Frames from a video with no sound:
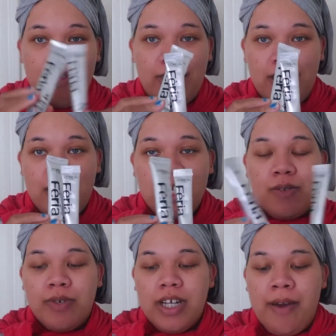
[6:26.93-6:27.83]
these,
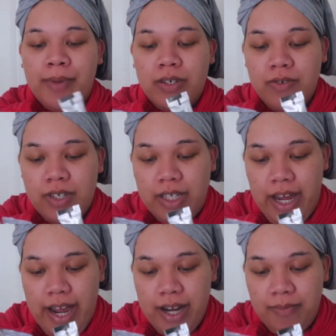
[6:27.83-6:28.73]
which I'm a little
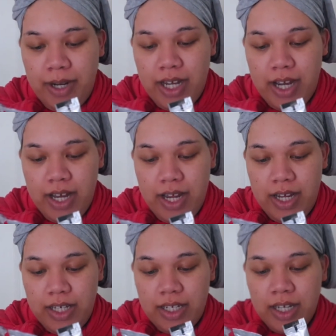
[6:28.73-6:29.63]
sad
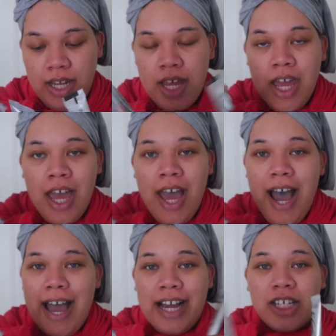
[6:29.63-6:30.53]
because
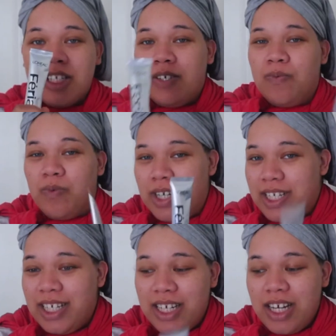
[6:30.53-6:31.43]
I actually
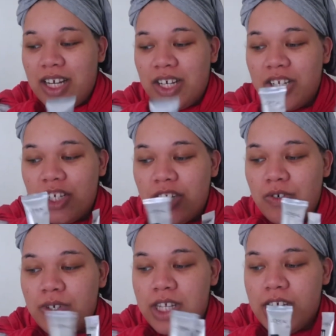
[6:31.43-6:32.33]
wanted to
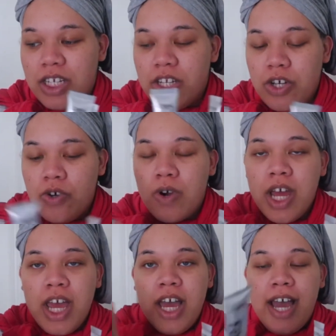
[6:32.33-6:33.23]
use these two,
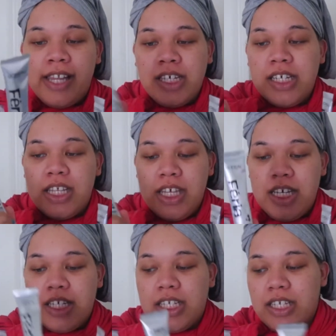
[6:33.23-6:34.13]
at least
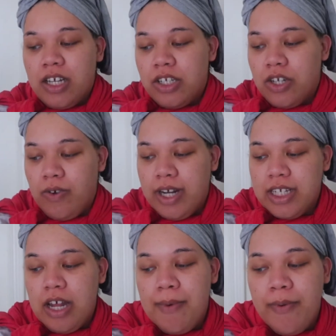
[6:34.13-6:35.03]
this. So
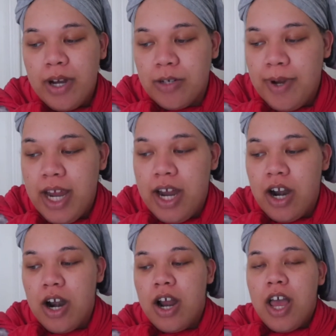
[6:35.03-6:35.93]
next time I wash my
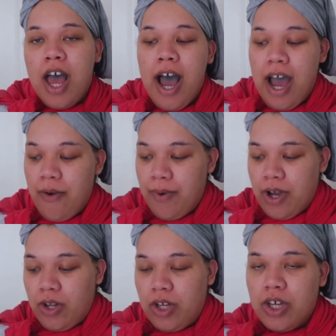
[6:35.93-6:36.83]
hair, I
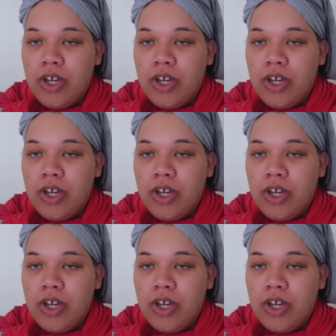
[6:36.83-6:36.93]
will